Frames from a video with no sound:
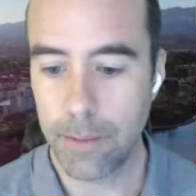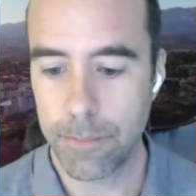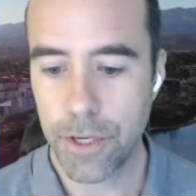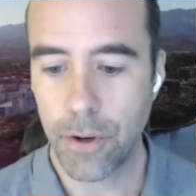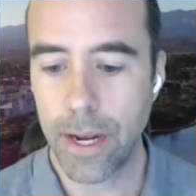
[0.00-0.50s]

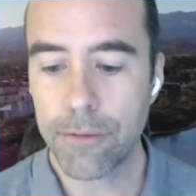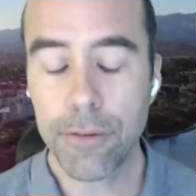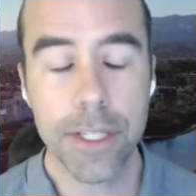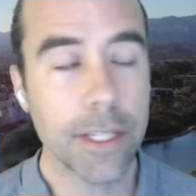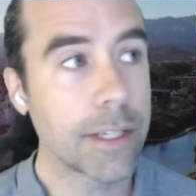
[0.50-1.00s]
So
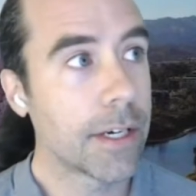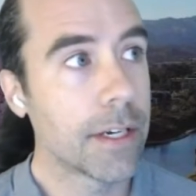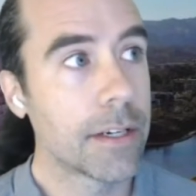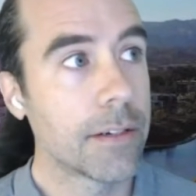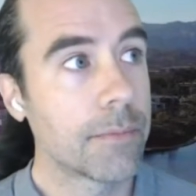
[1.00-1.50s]
every
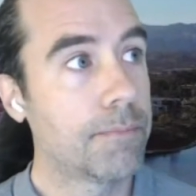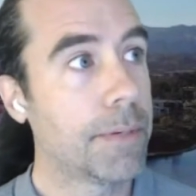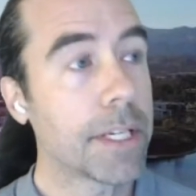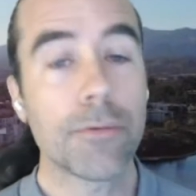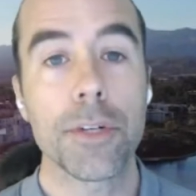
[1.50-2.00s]

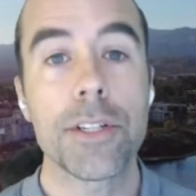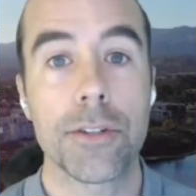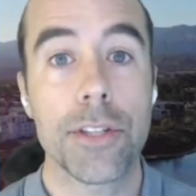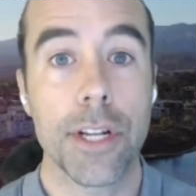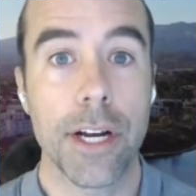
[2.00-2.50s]
bit of
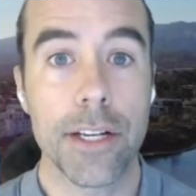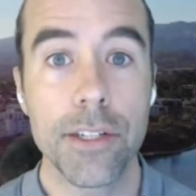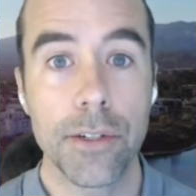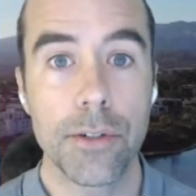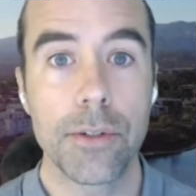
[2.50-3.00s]
research that I
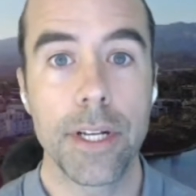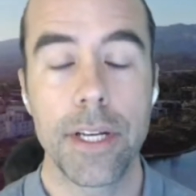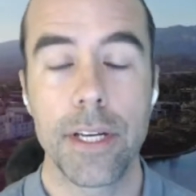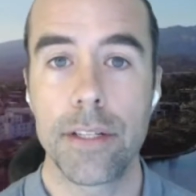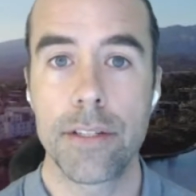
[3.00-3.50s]
do
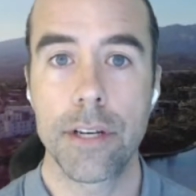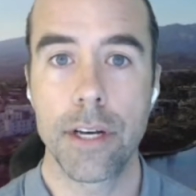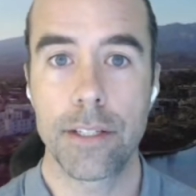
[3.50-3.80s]
is